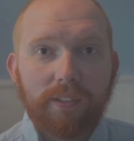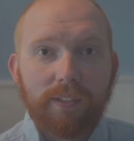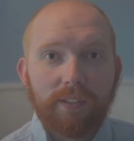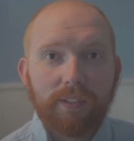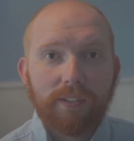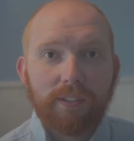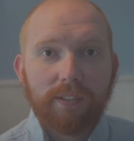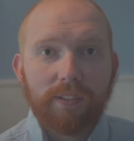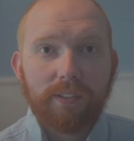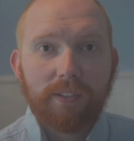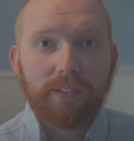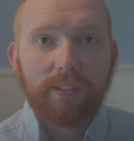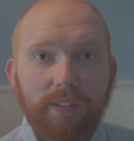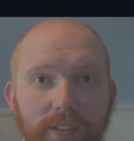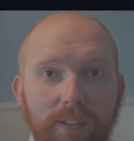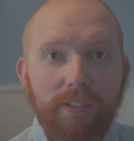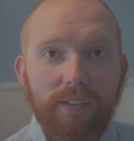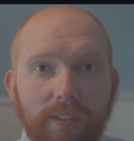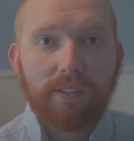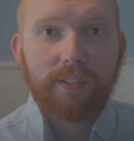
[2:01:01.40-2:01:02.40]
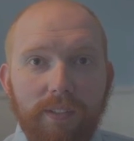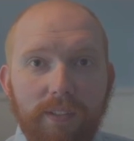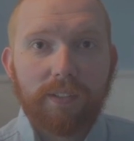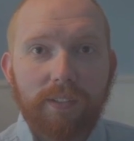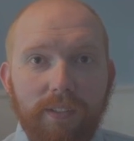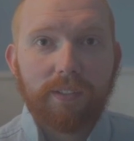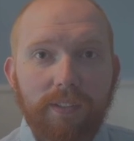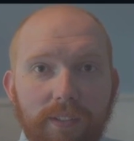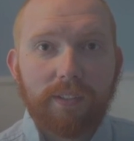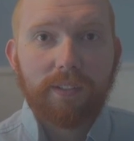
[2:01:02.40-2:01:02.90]
Now we got it. And
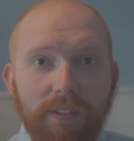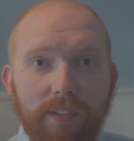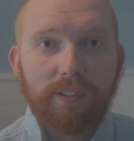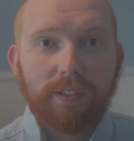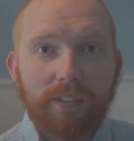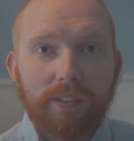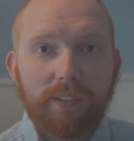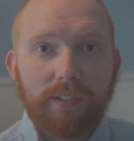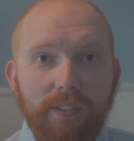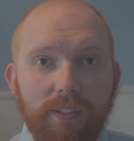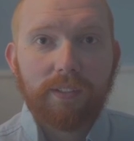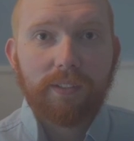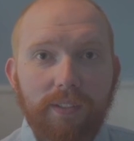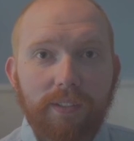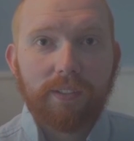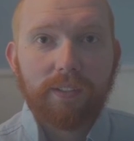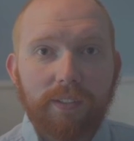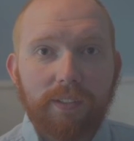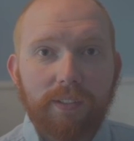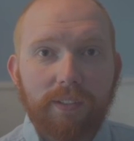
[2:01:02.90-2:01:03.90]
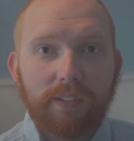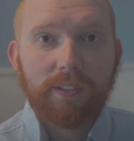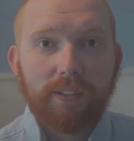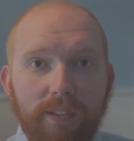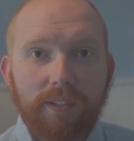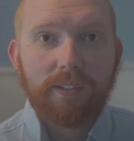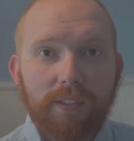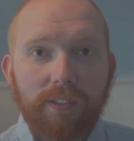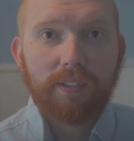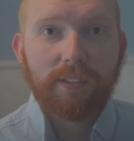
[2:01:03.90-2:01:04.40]
now this is me in the bottom,
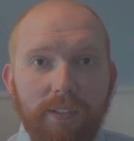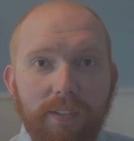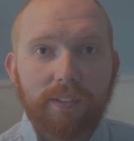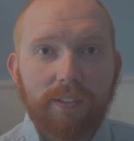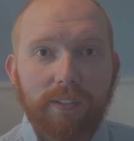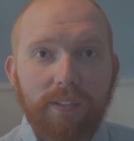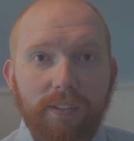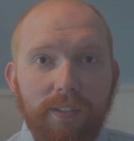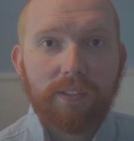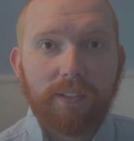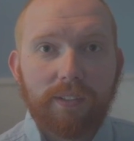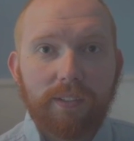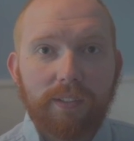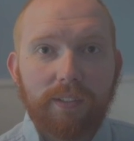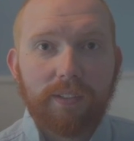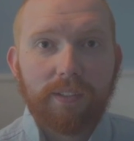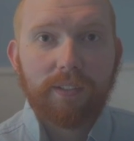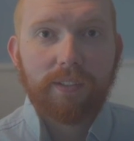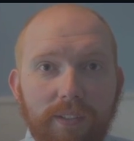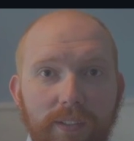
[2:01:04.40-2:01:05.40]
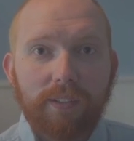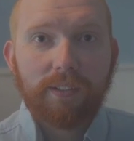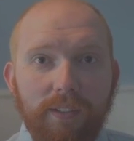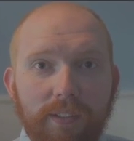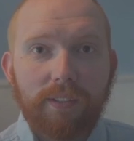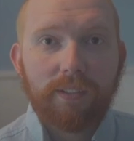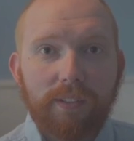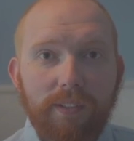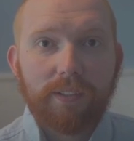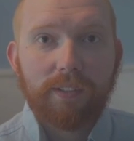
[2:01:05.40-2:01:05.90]
but it's just an image. It's
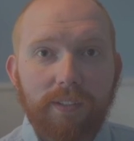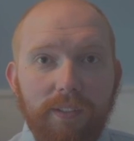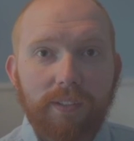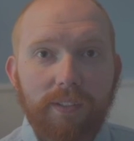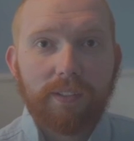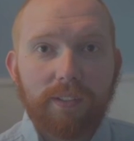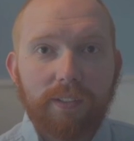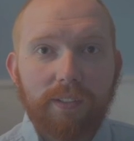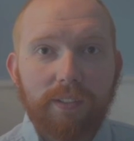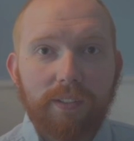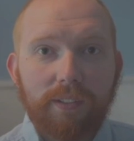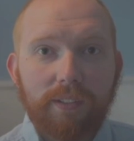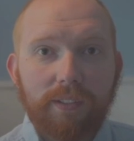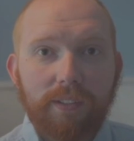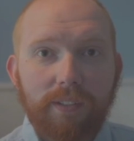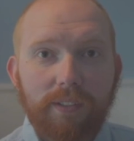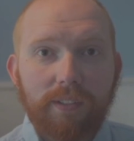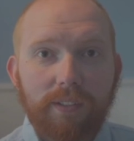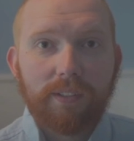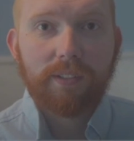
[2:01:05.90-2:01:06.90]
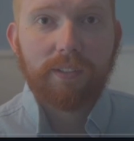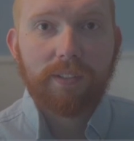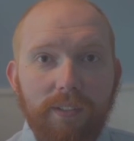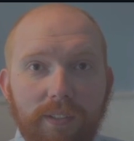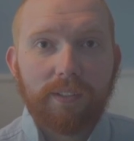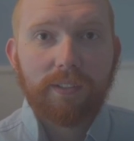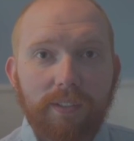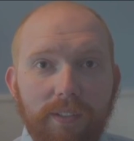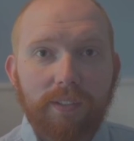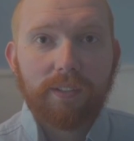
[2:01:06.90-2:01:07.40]
perfect, right?
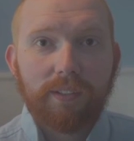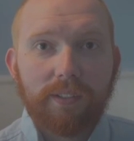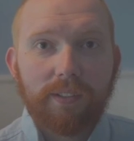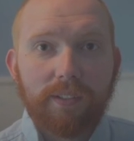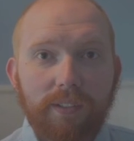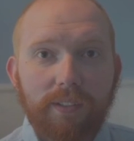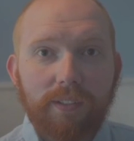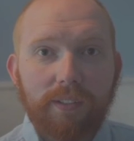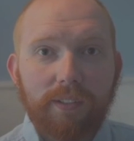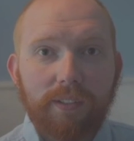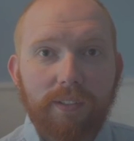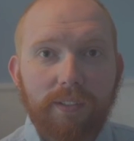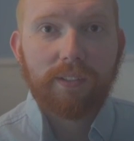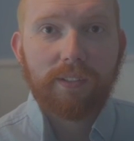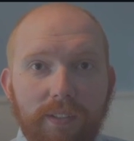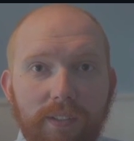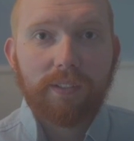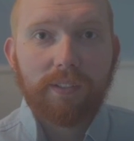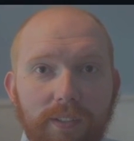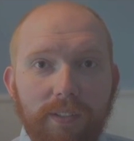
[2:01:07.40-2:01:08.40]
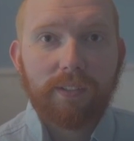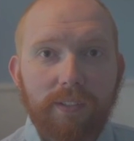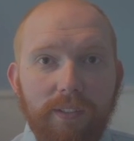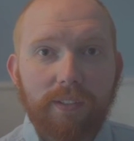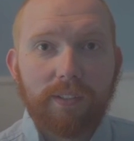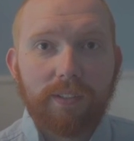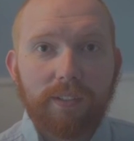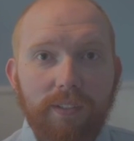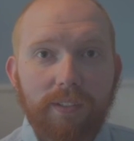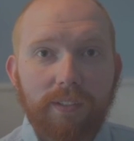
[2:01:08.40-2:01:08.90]
Perfect. You
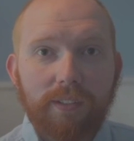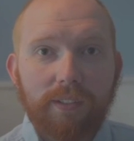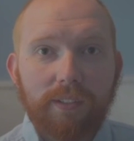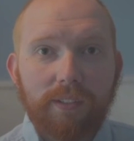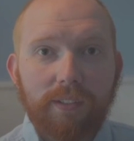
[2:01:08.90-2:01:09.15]
never knew.